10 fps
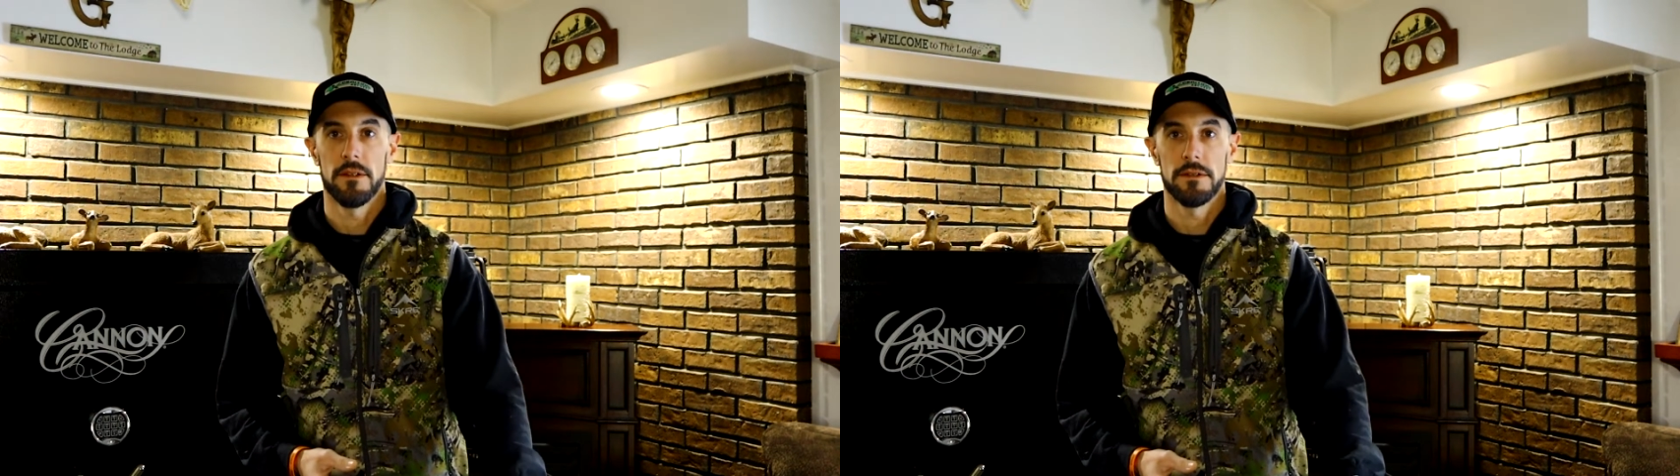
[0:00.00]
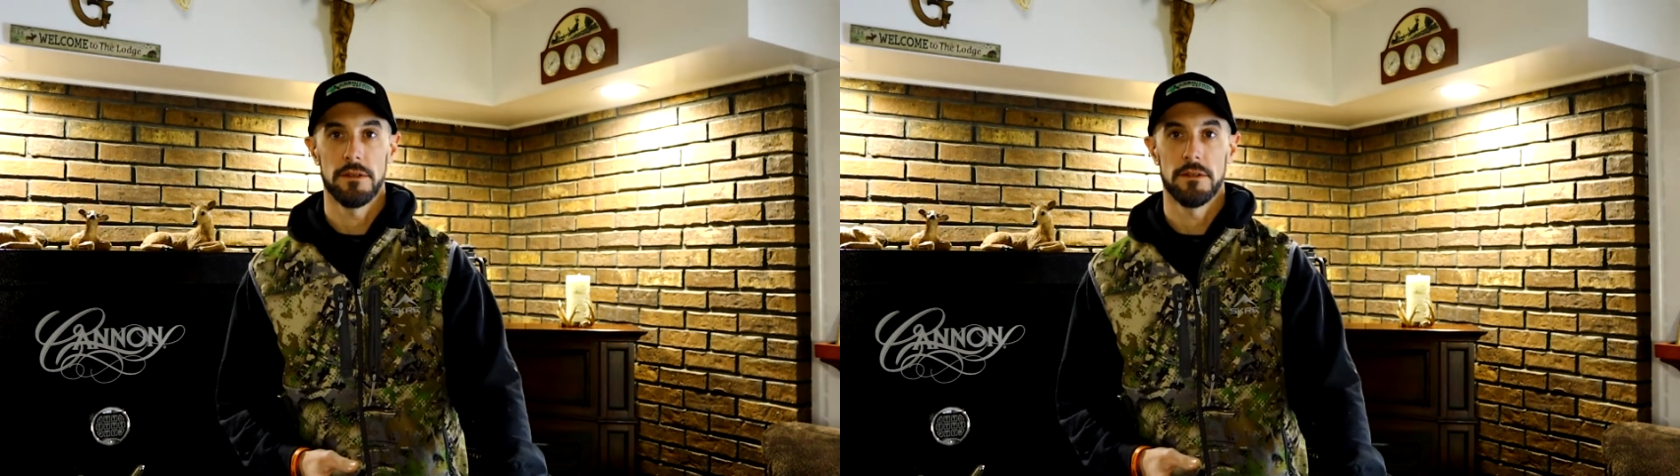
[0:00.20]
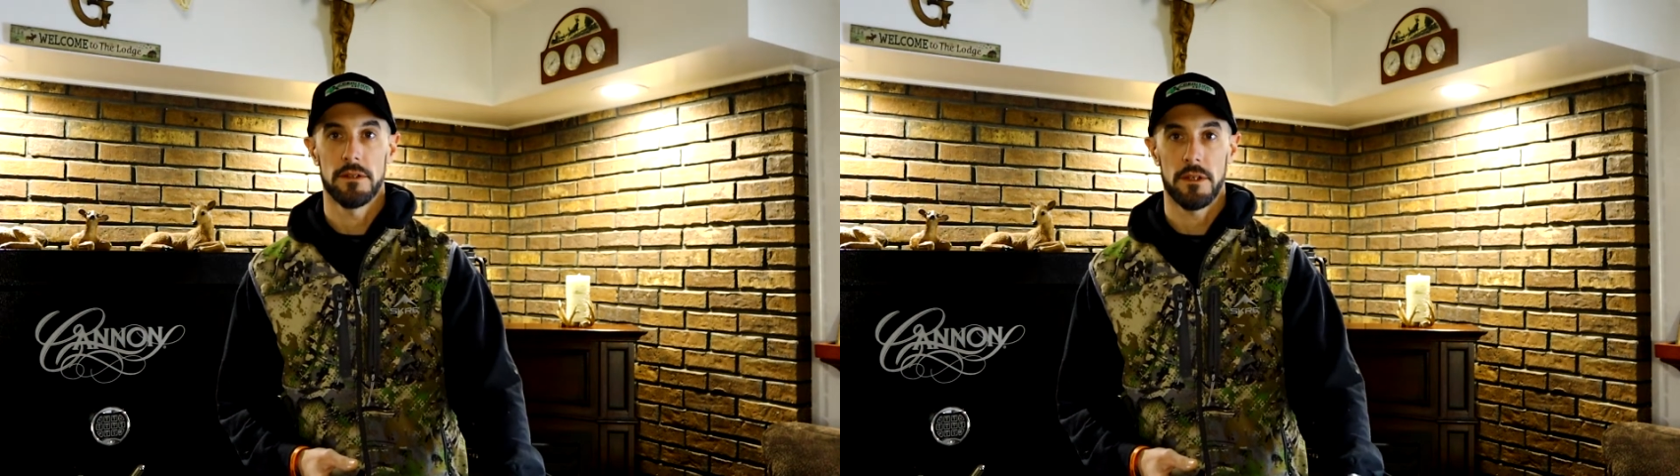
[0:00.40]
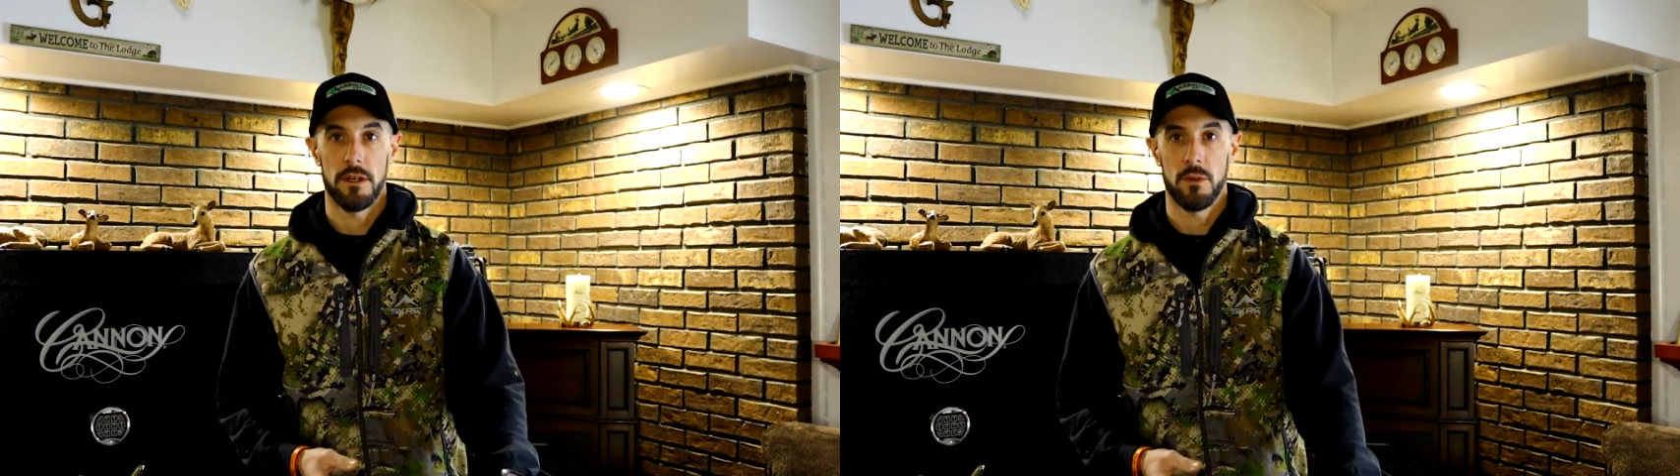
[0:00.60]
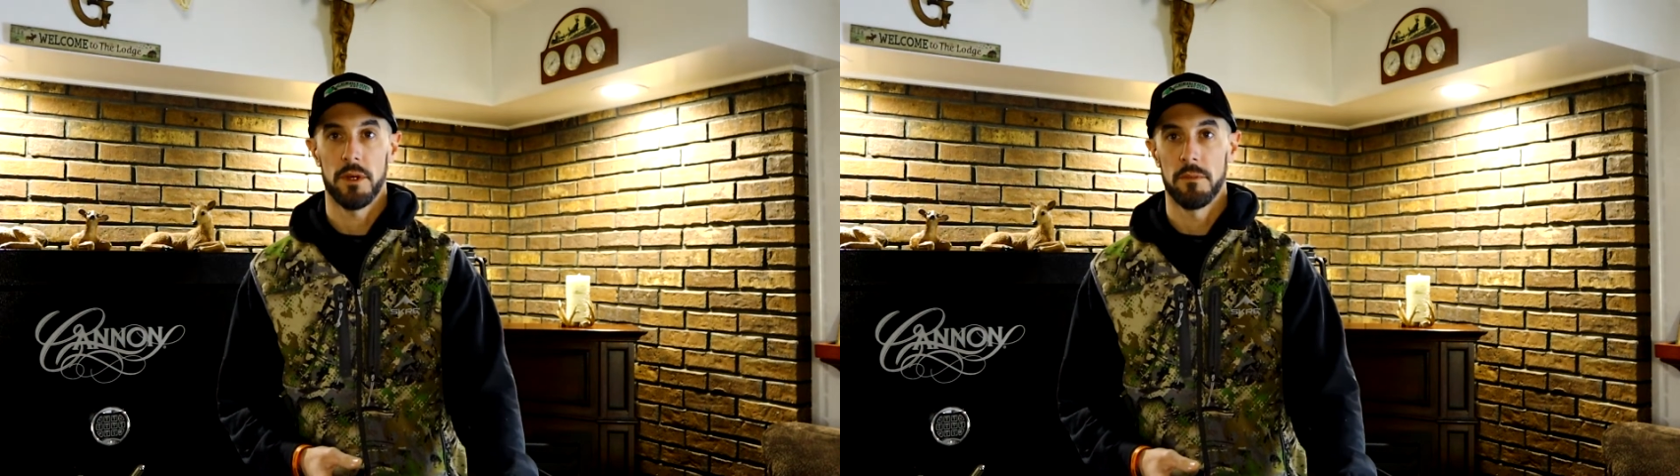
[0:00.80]
This is
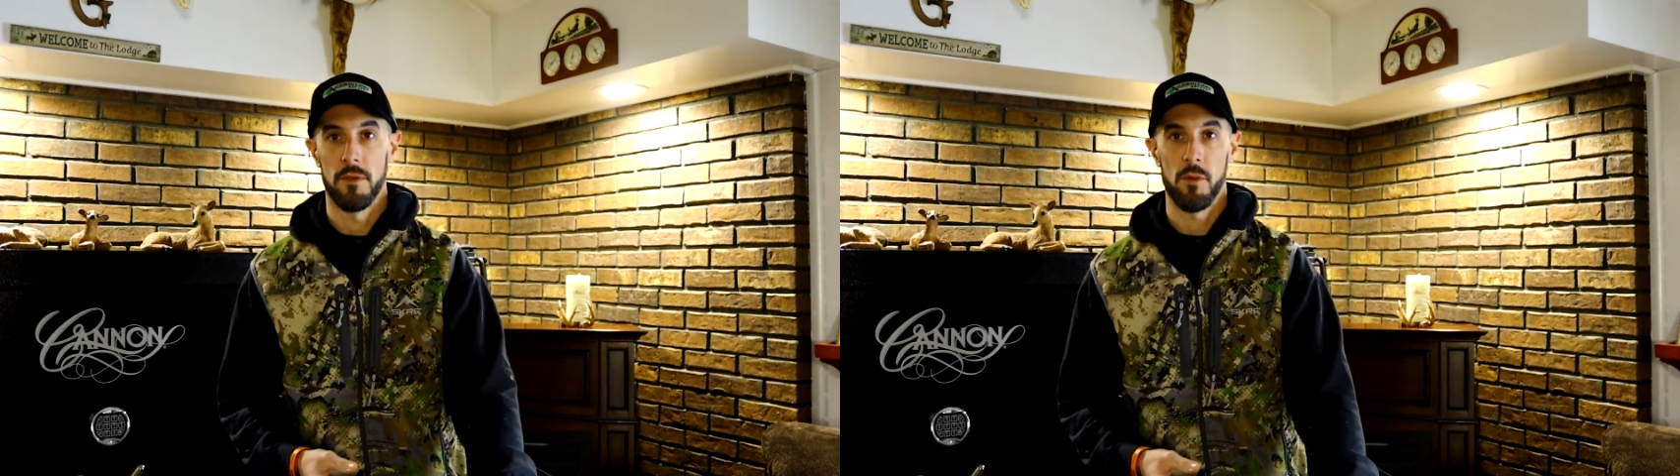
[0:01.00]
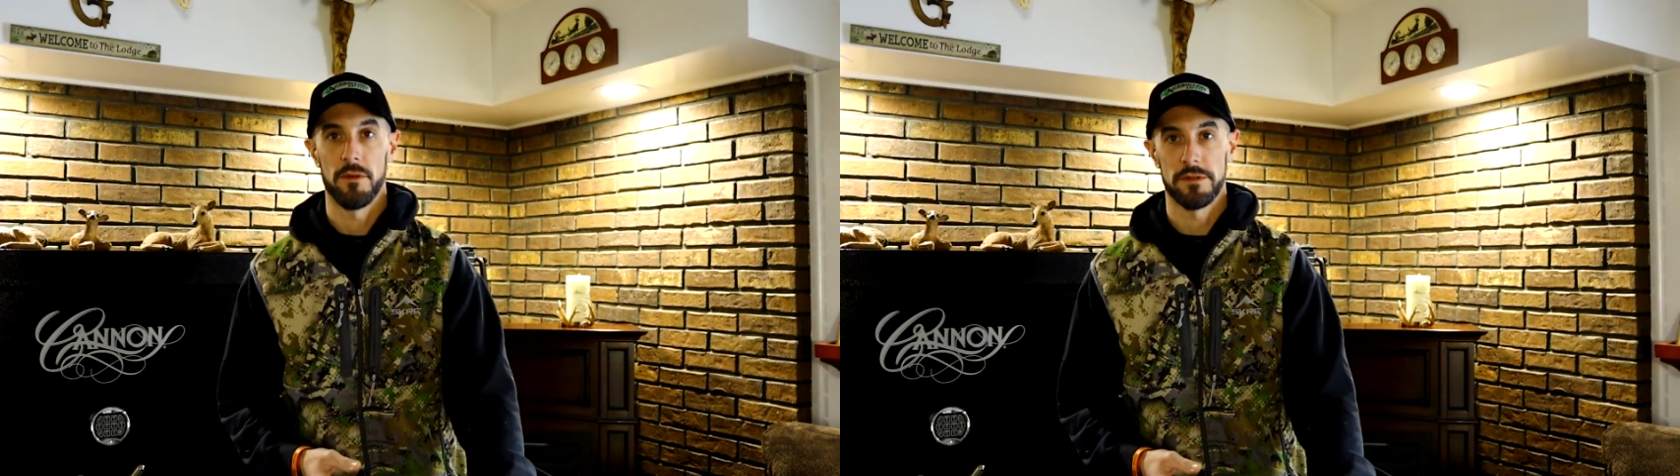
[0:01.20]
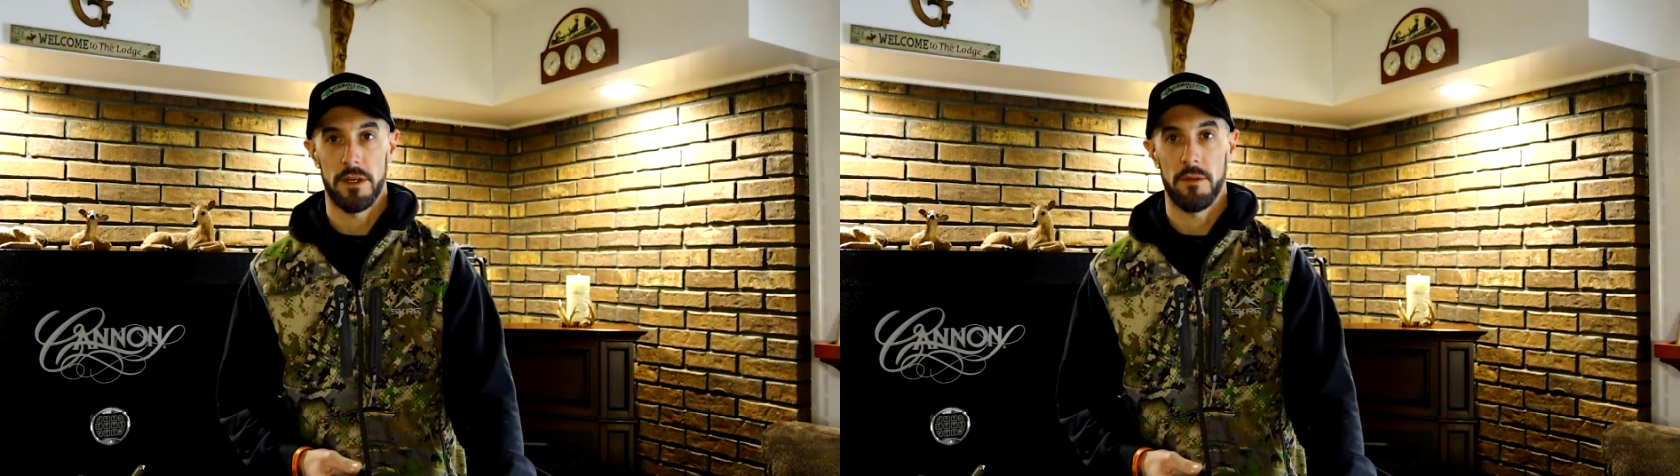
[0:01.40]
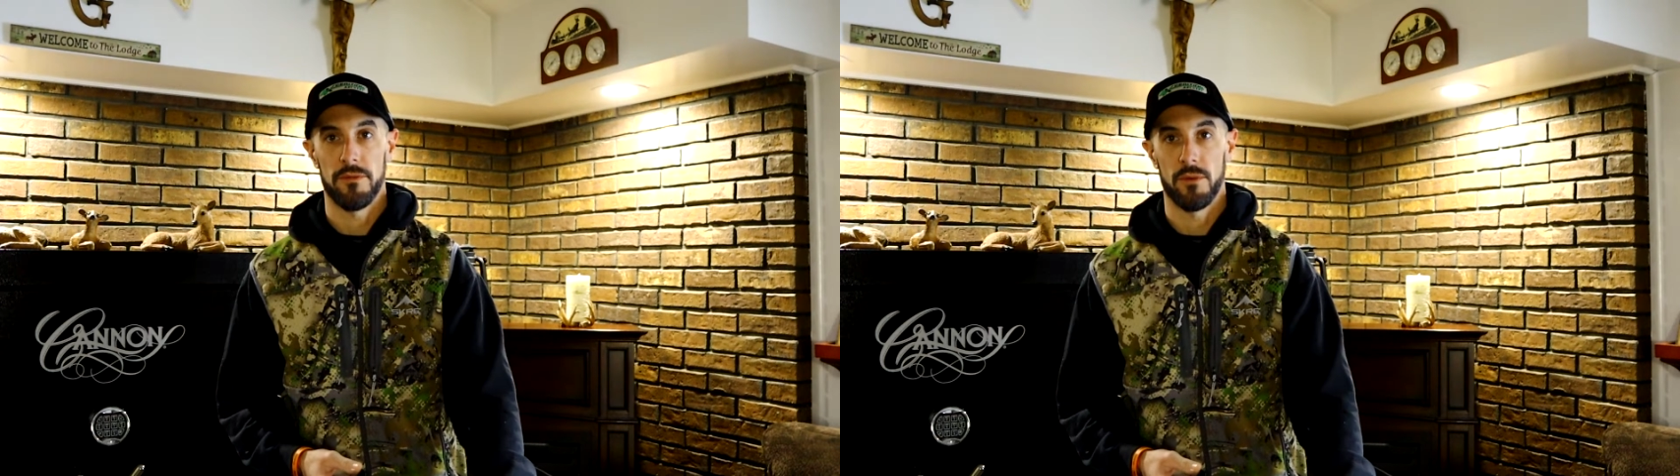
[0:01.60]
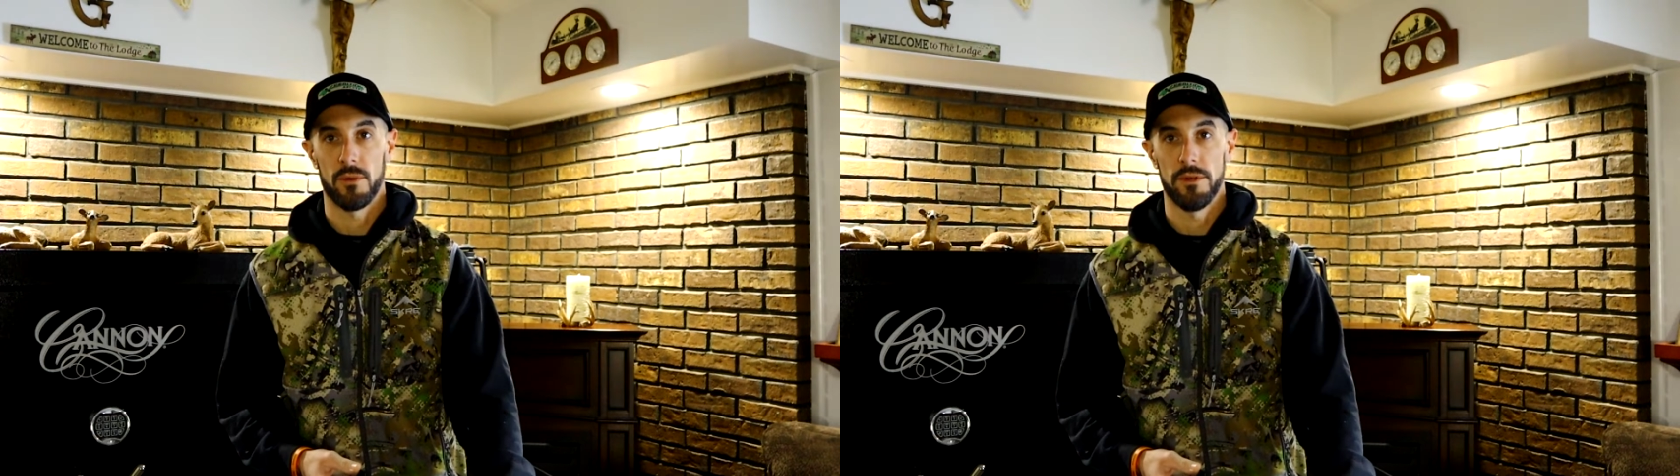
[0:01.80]
a quick mobile
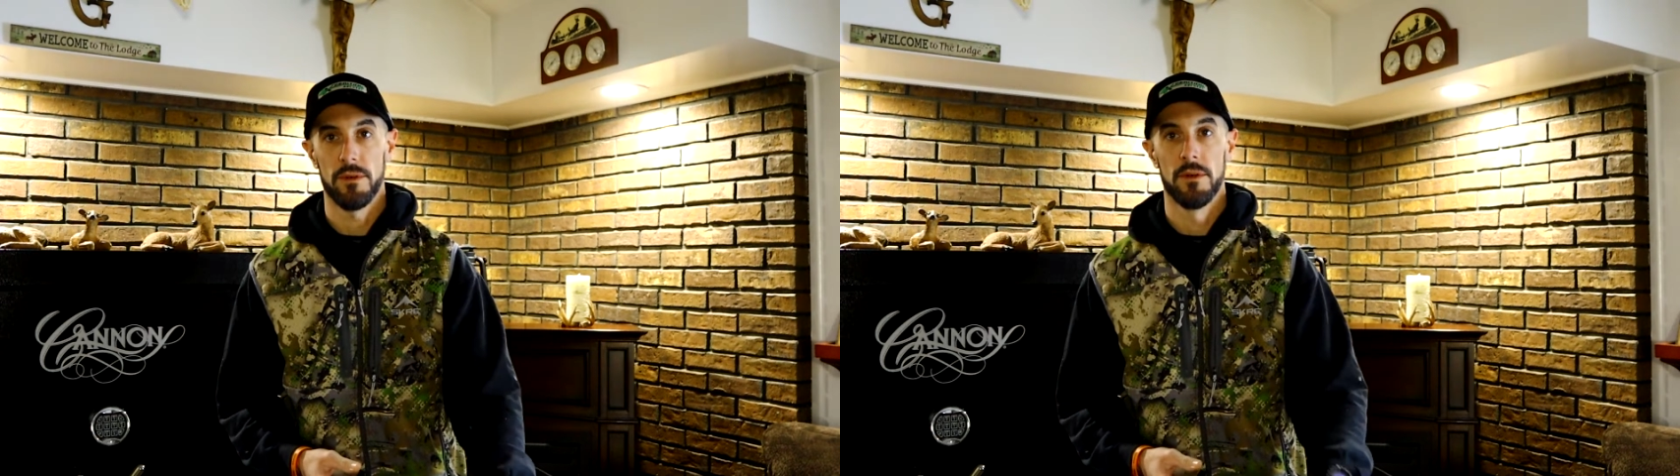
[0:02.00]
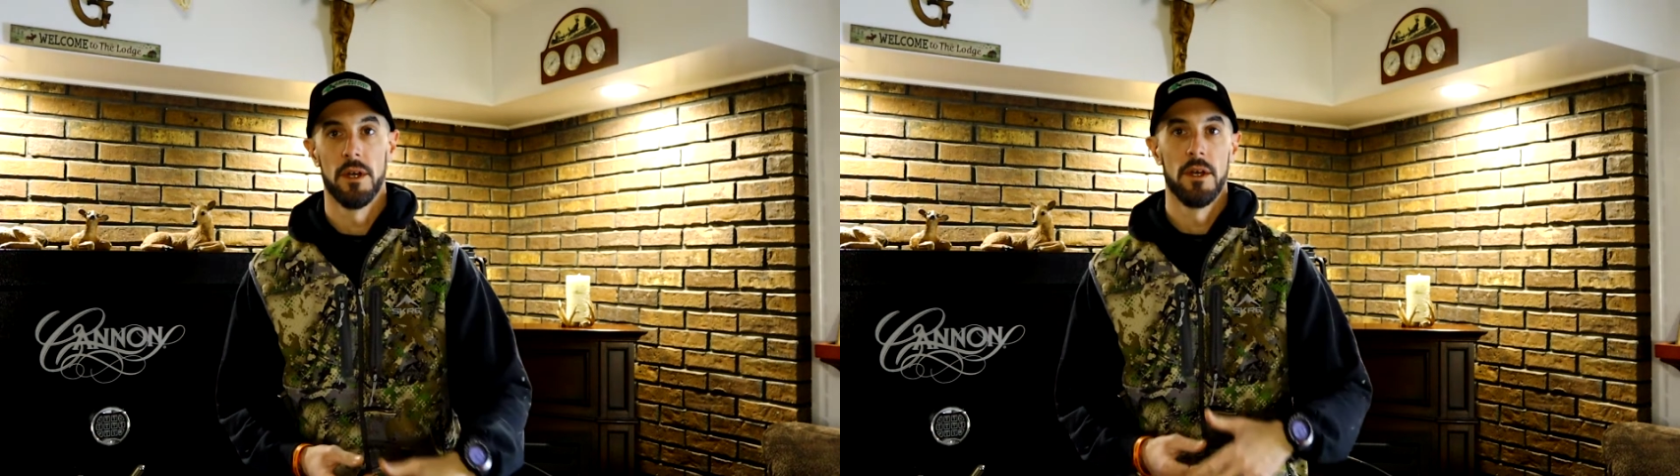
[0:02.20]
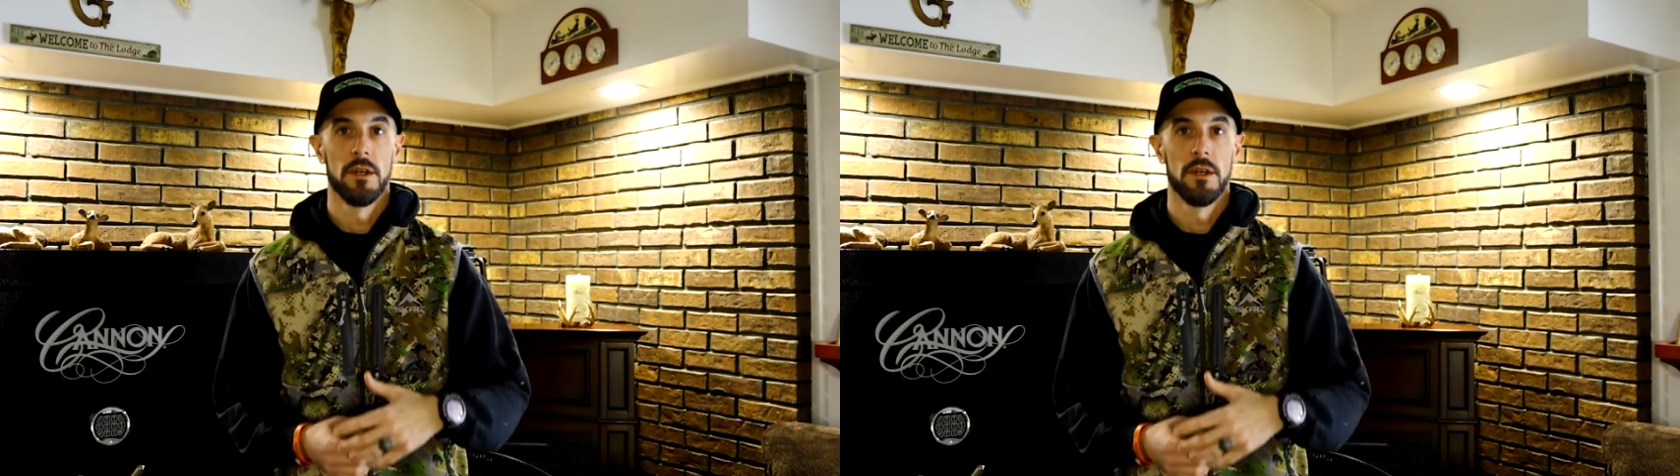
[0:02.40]
setup for you.